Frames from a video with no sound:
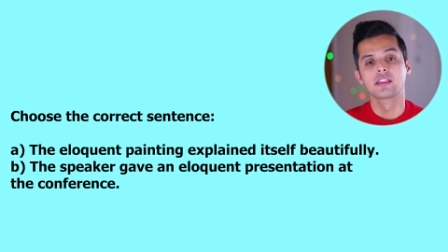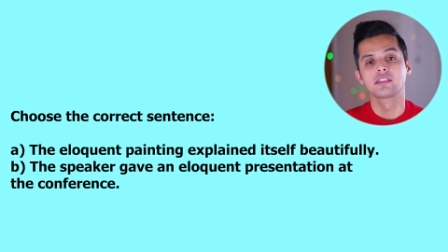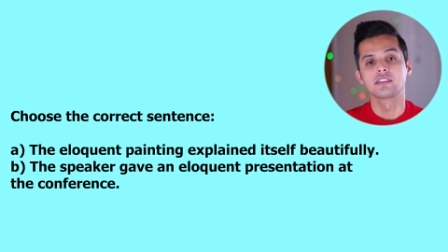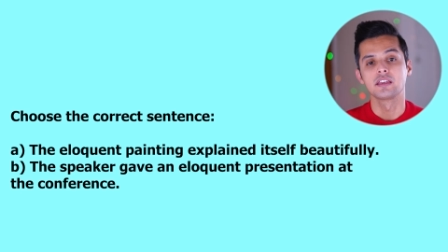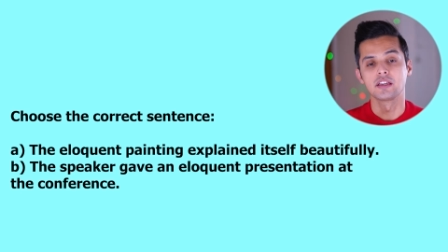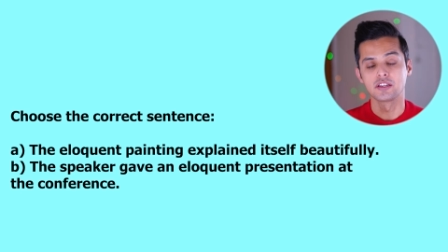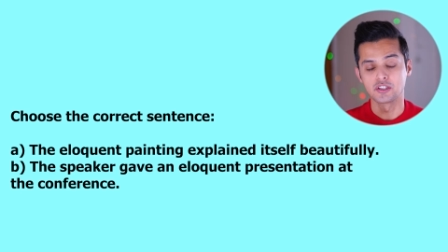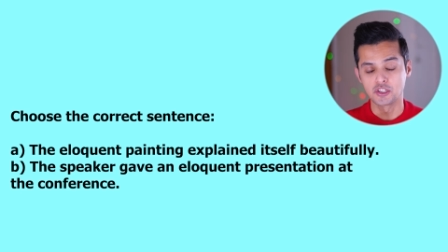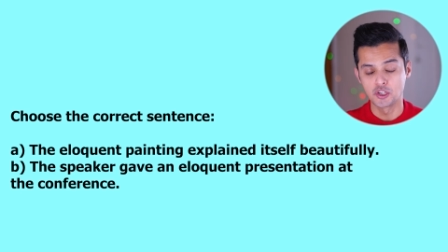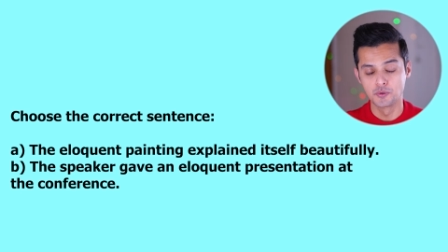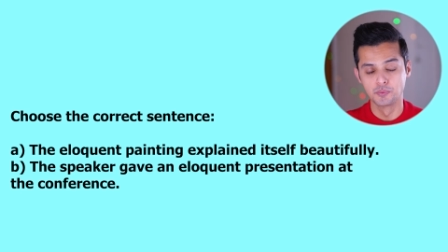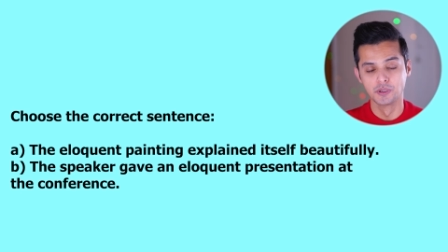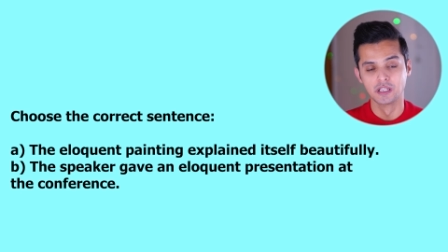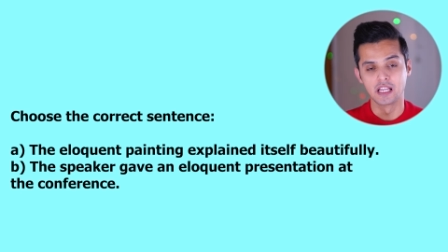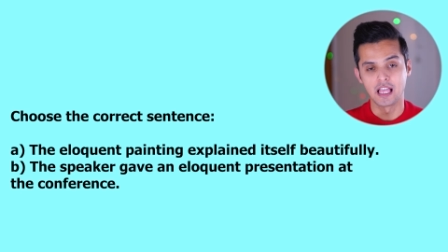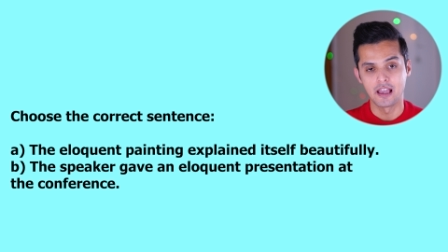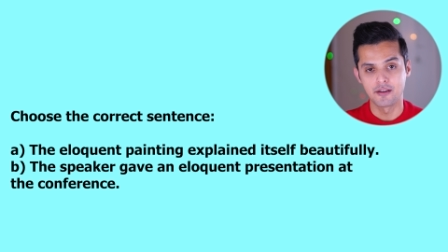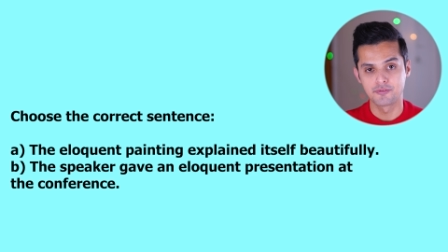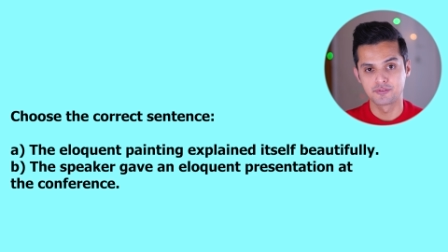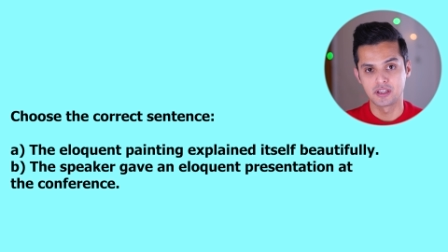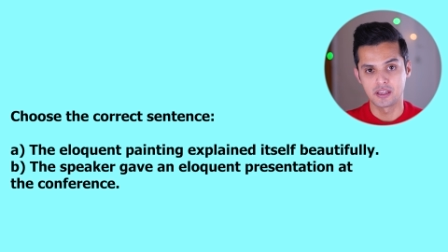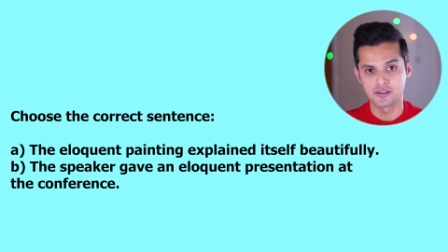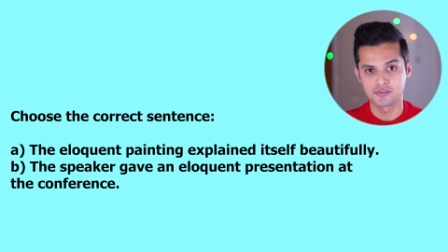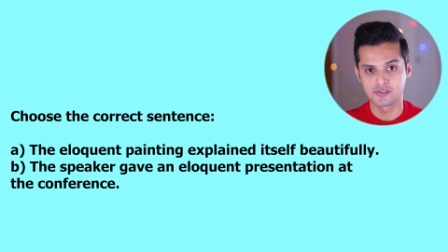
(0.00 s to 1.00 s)
Then you will
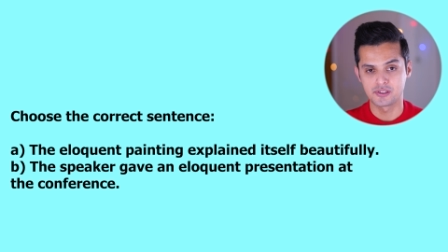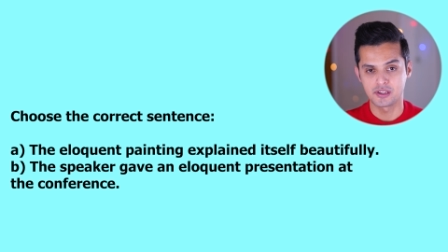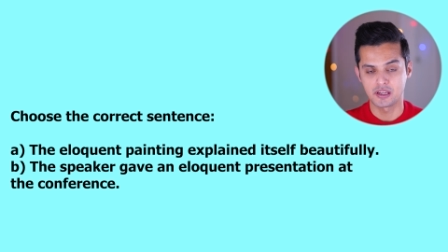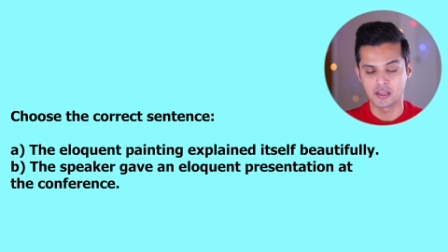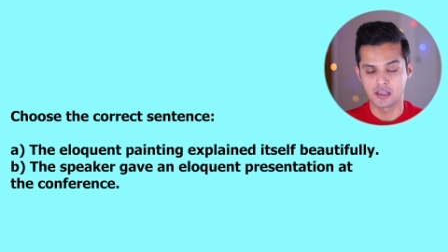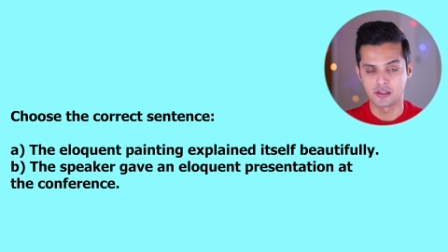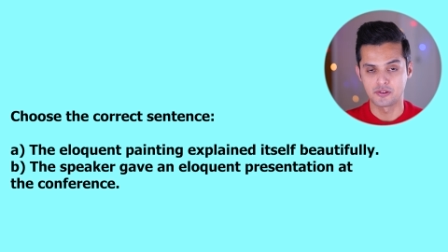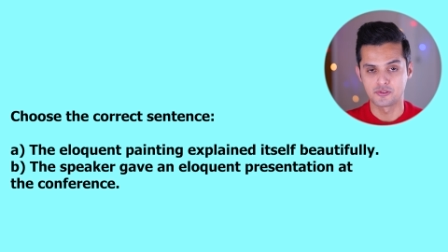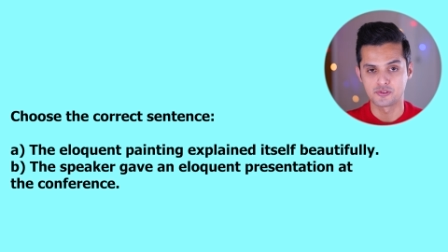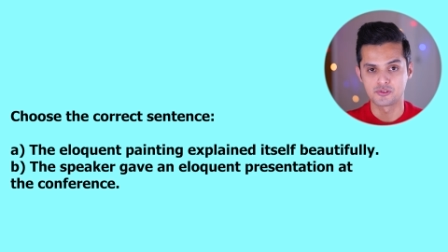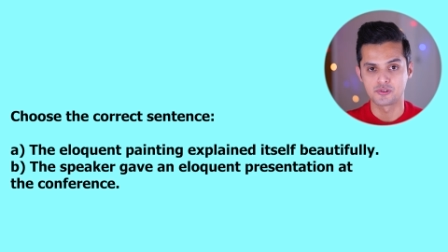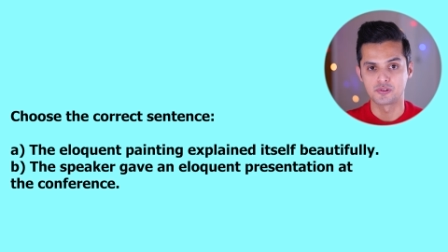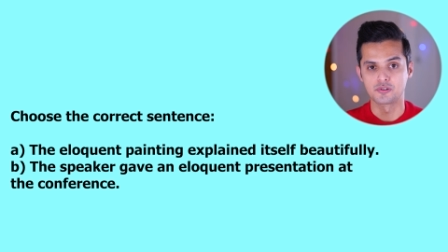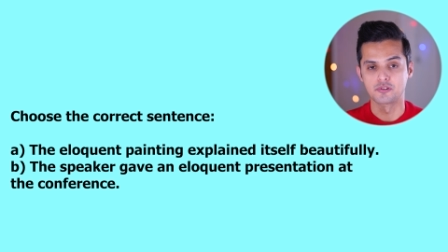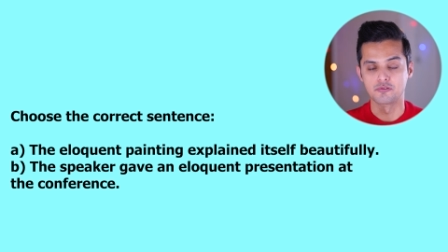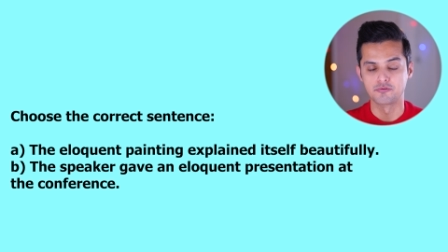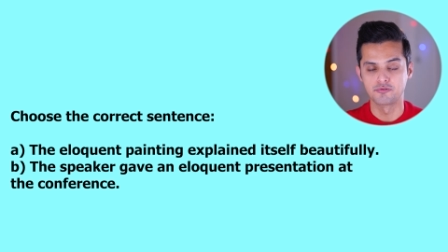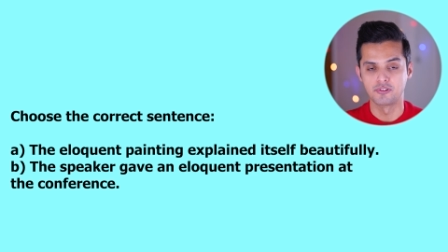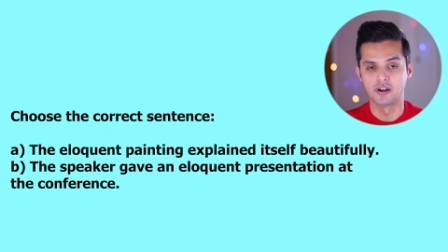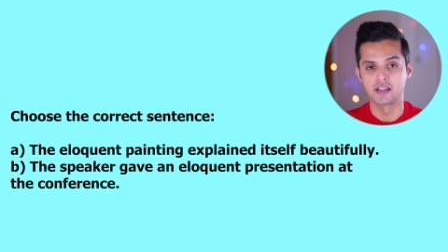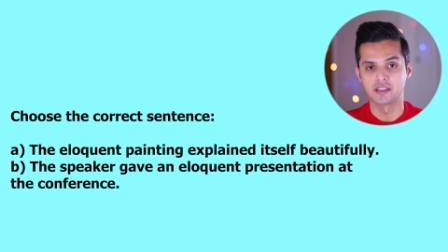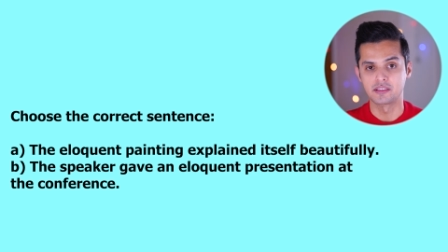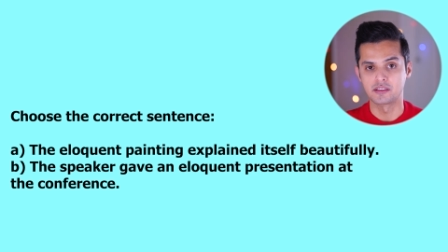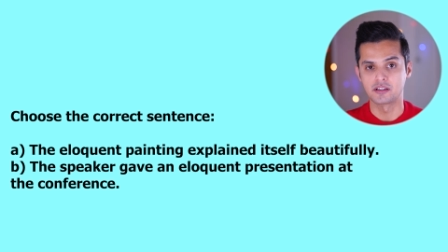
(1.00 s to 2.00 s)
have 10 seconds to
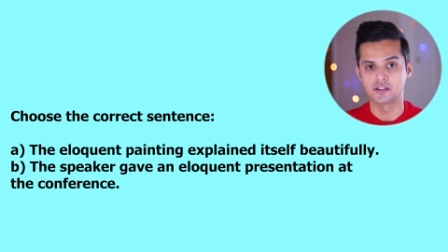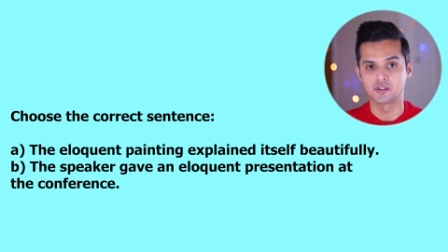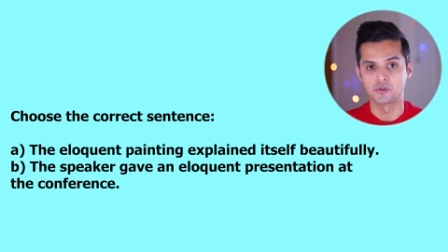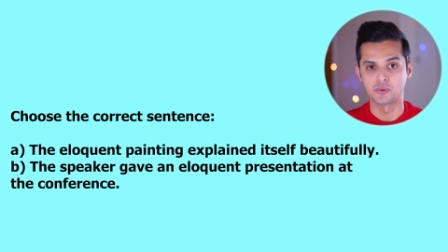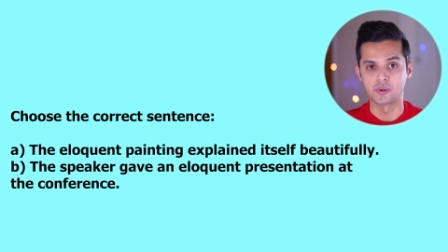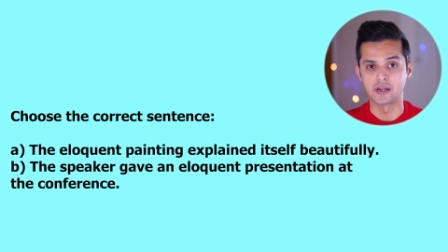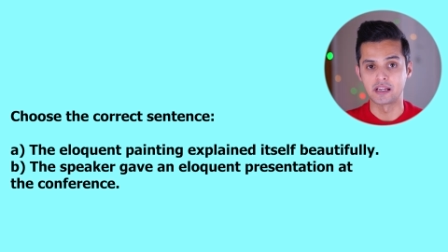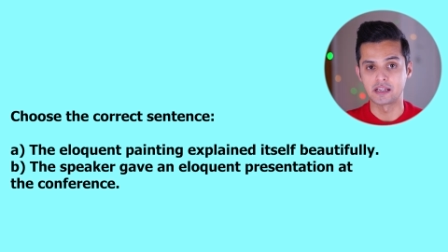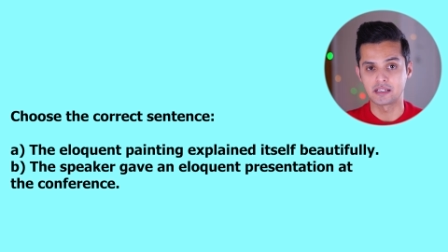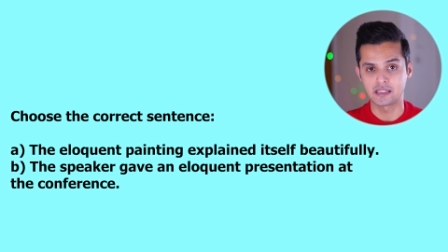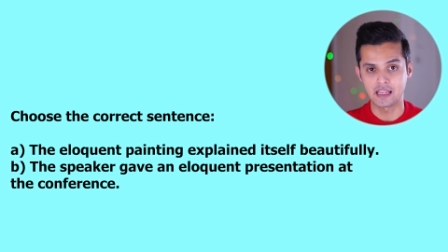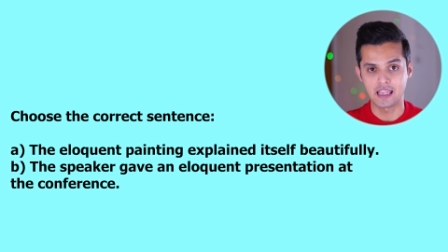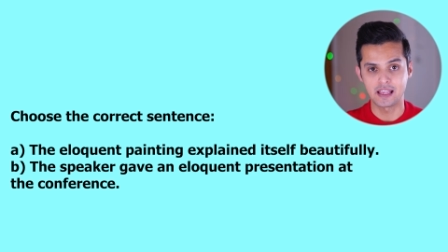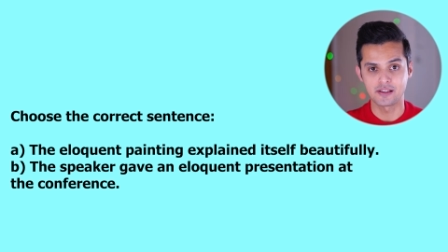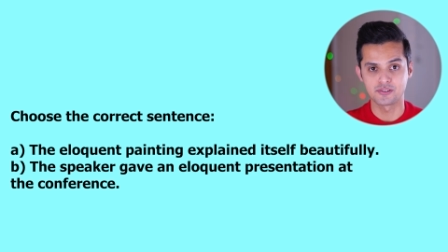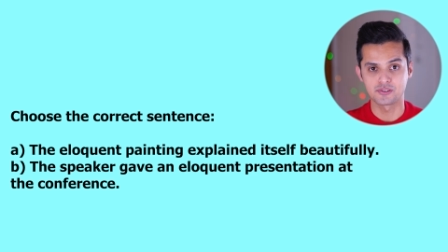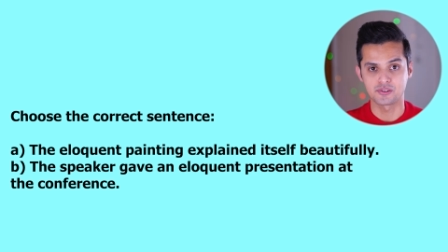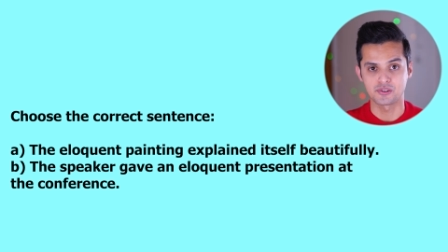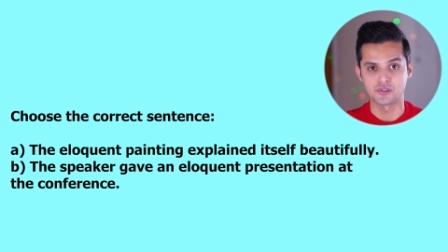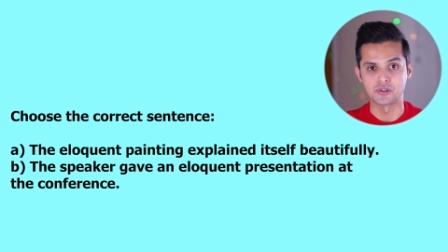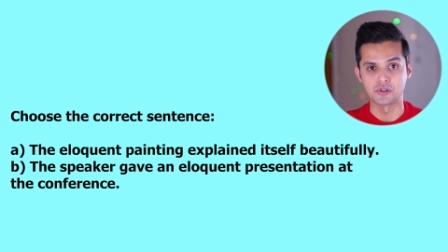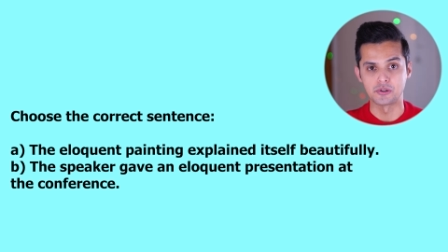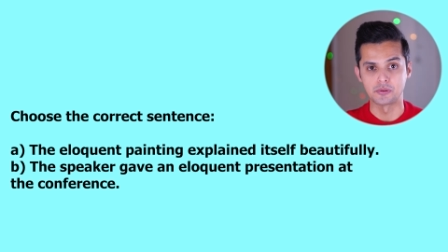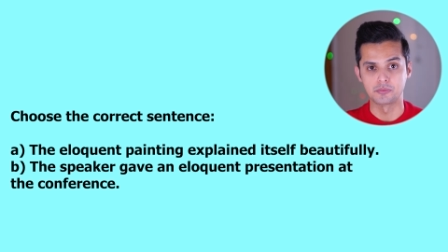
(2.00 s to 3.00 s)
find the correct
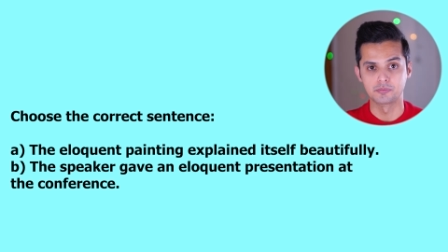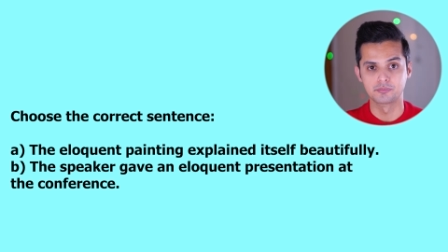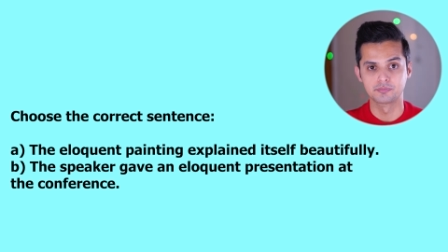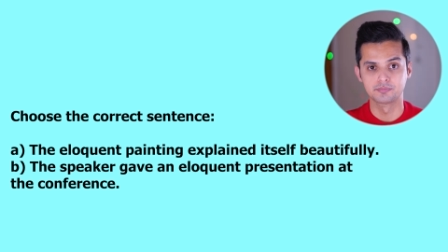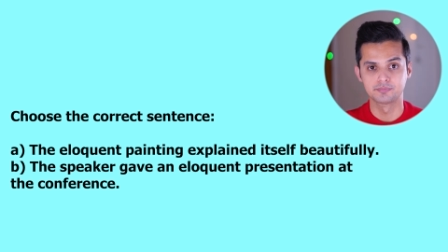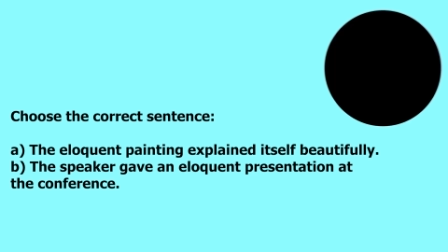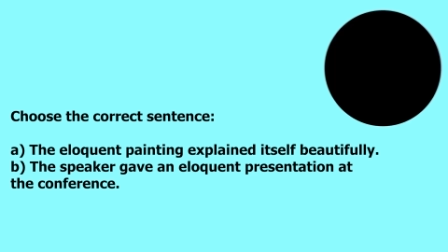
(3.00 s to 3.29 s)
answer.